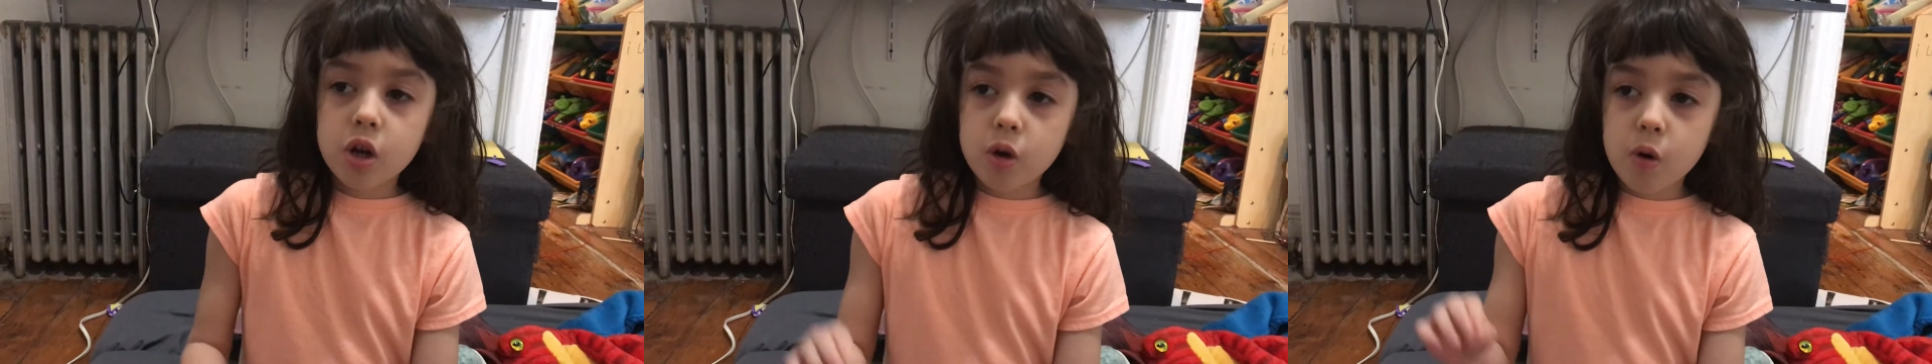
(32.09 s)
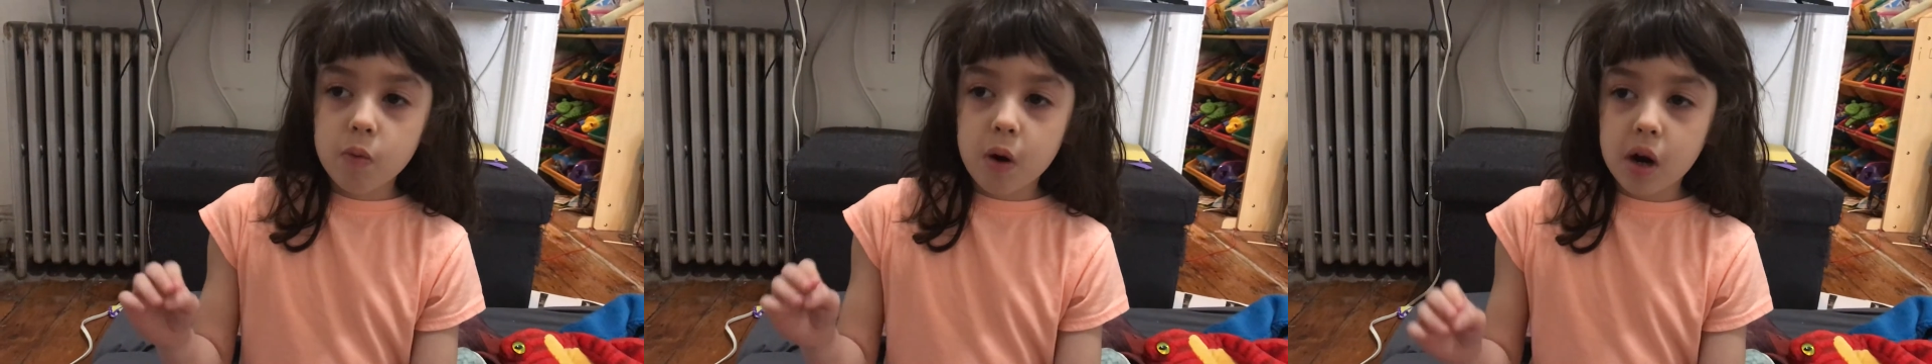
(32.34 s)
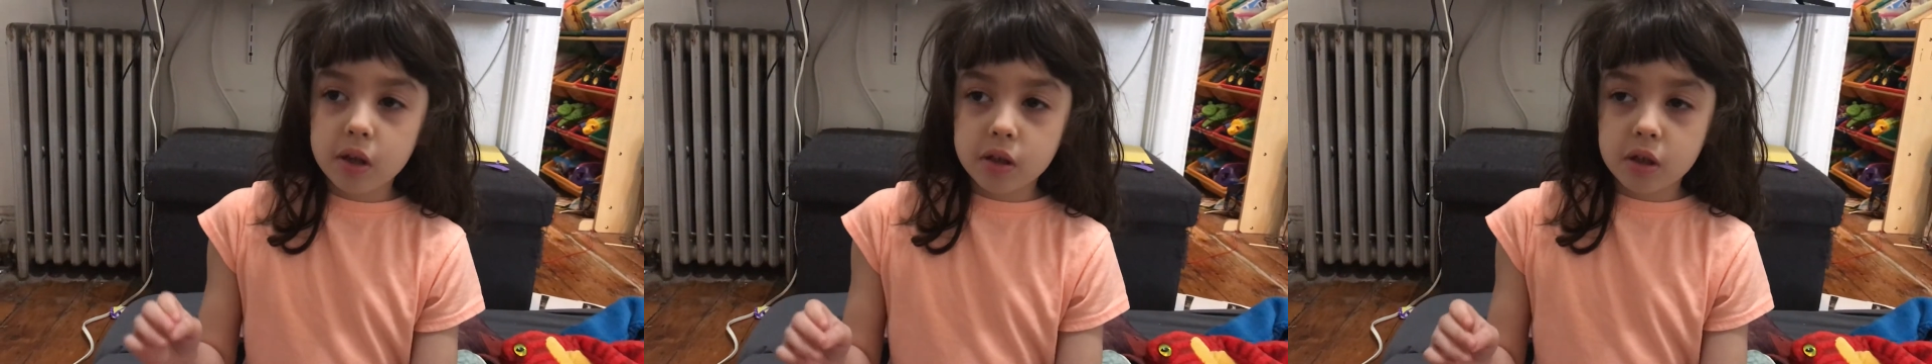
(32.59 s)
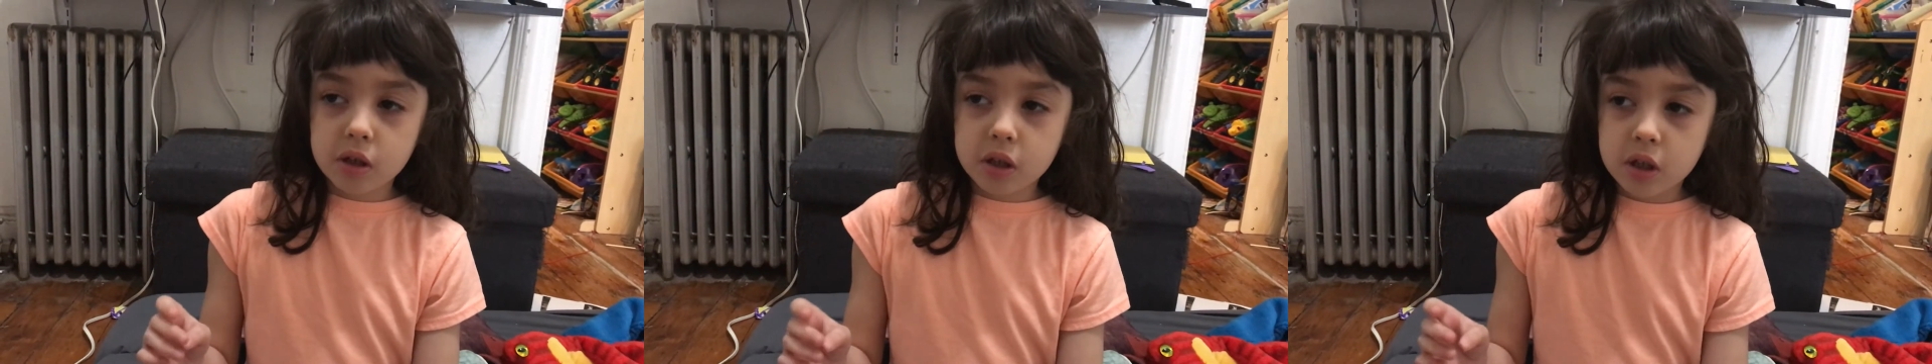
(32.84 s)
don't want
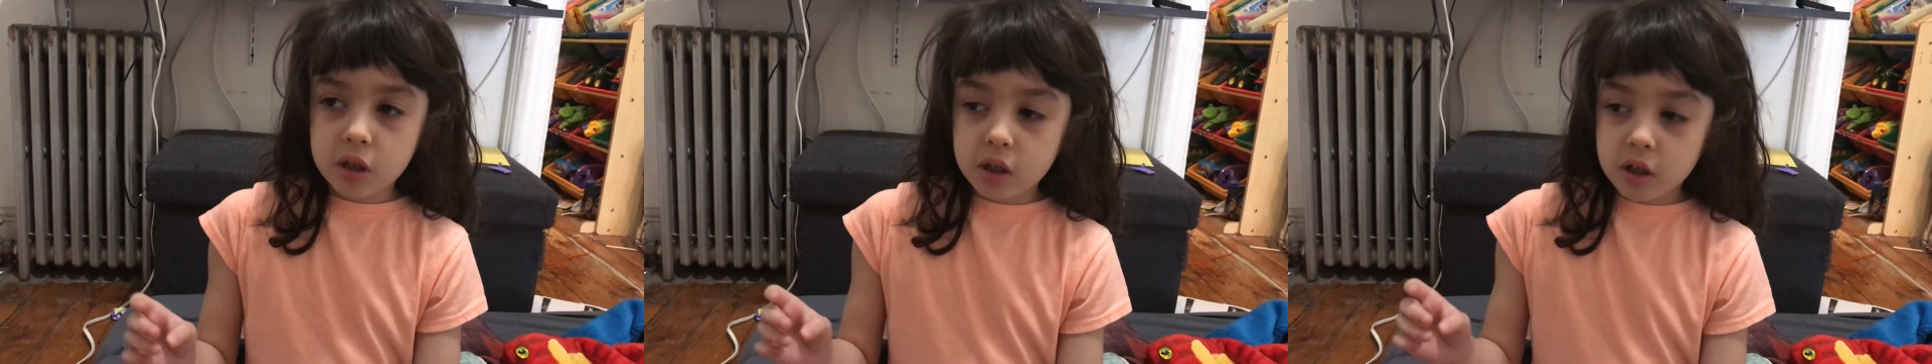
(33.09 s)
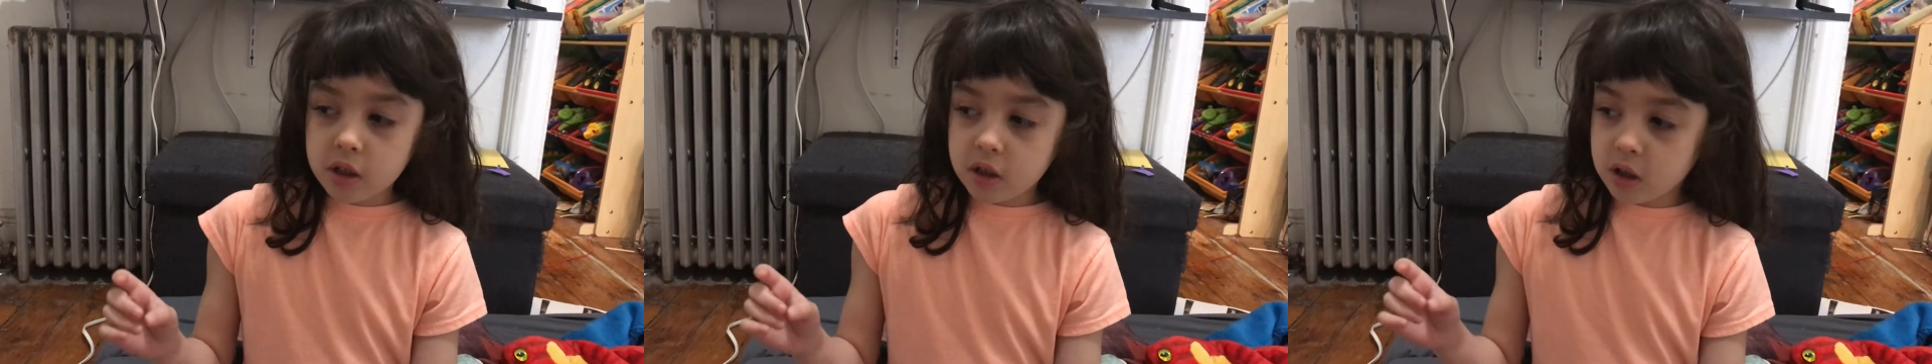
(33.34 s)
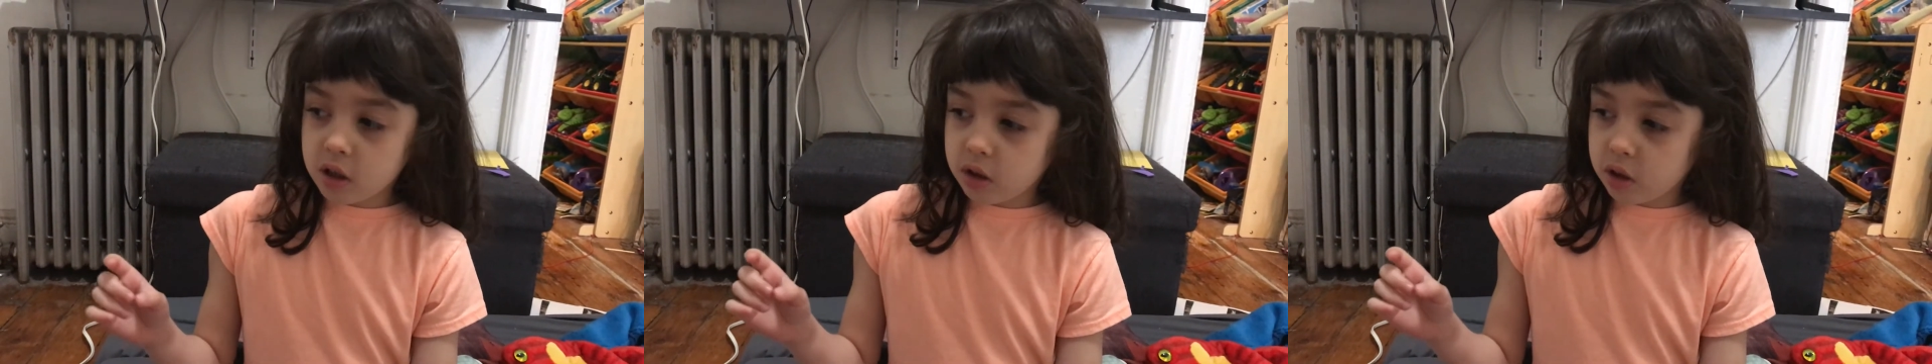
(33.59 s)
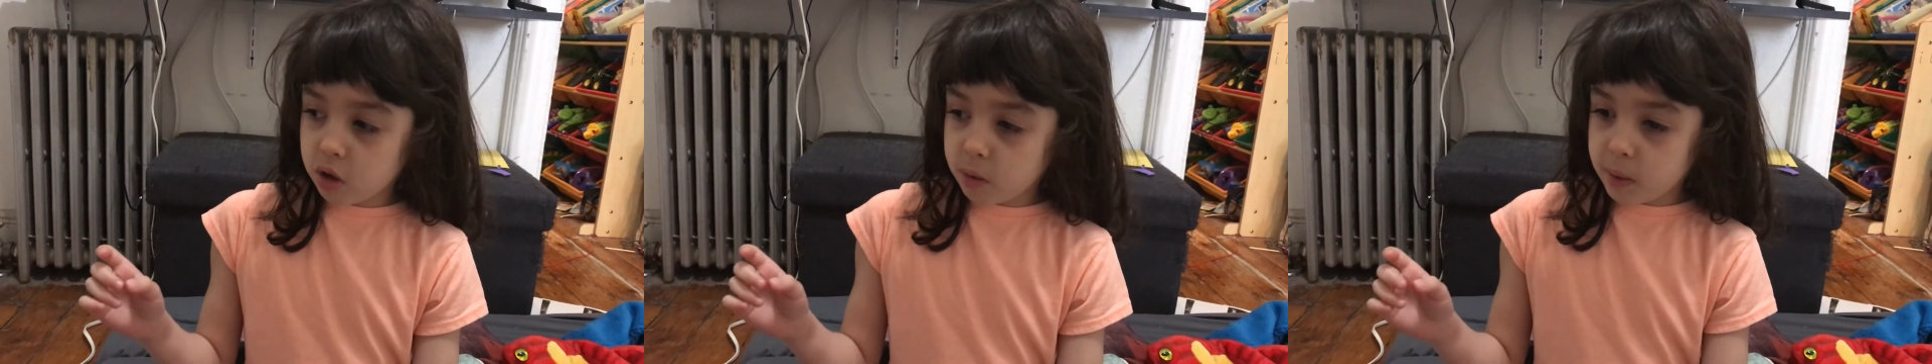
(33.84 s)
the
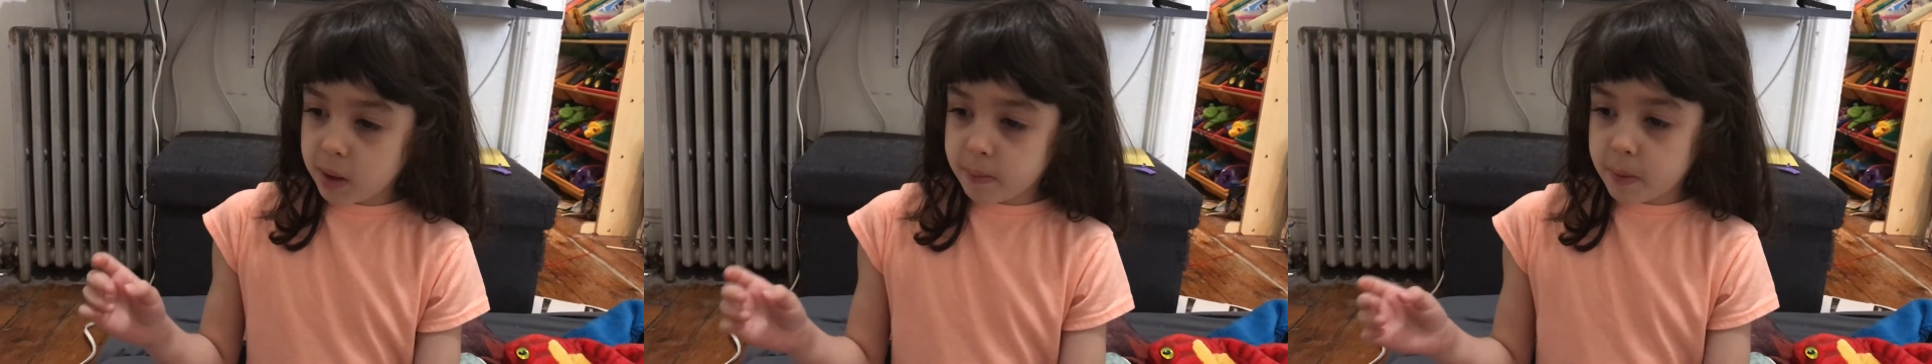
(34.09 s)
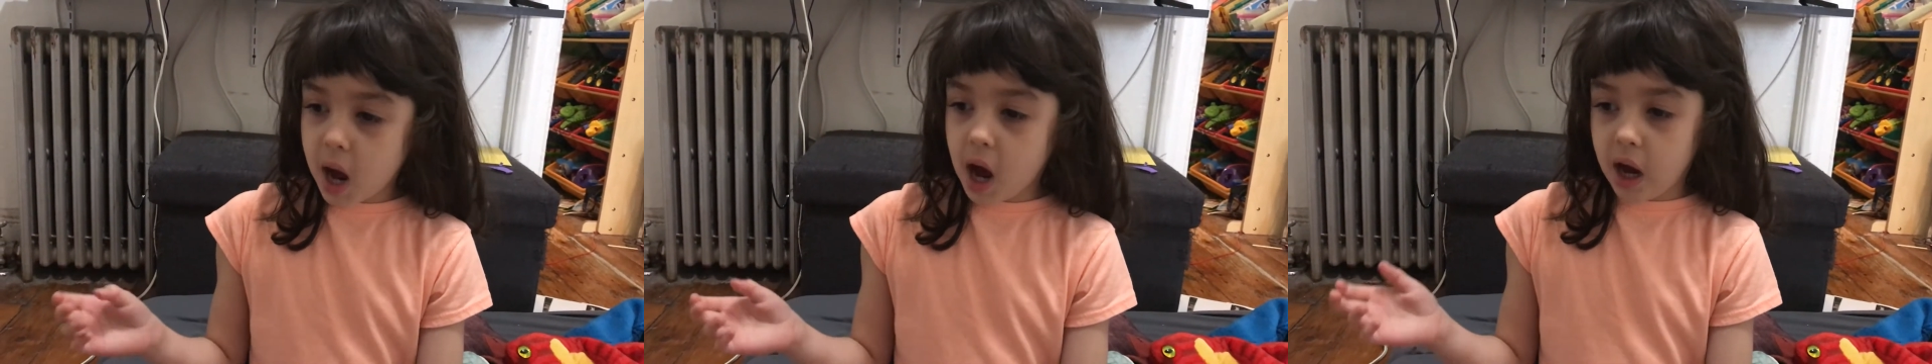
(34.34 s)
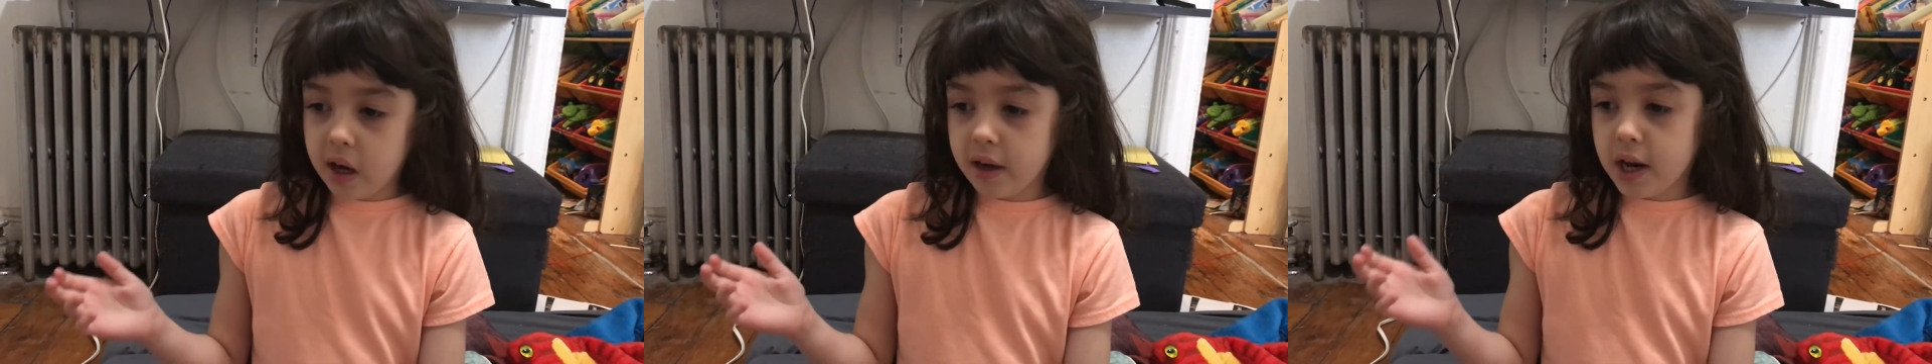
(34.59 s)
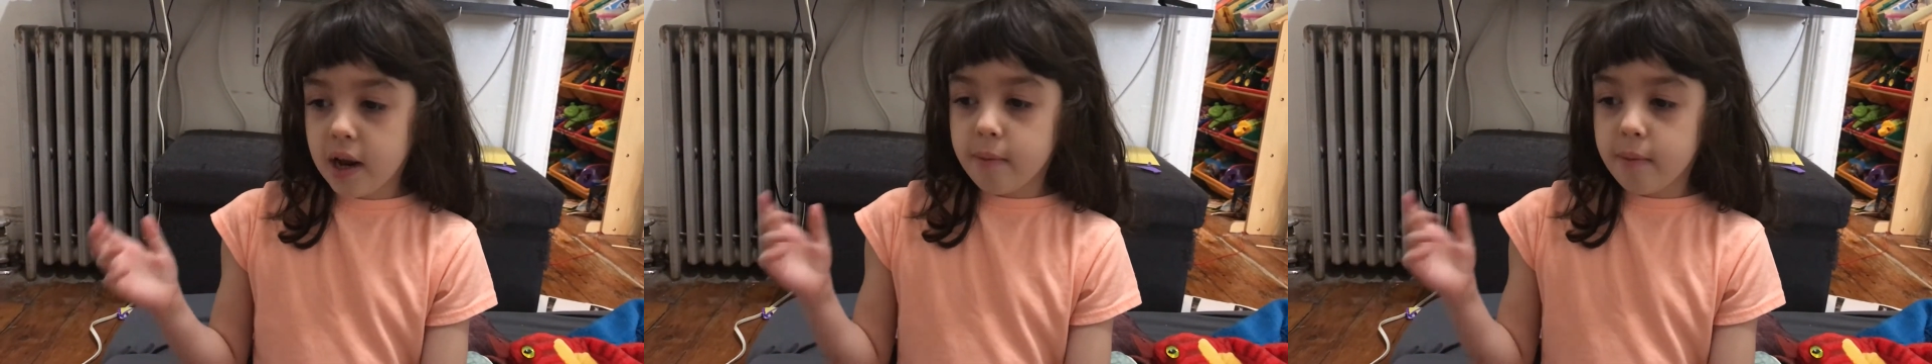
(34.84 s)
earth to be bad.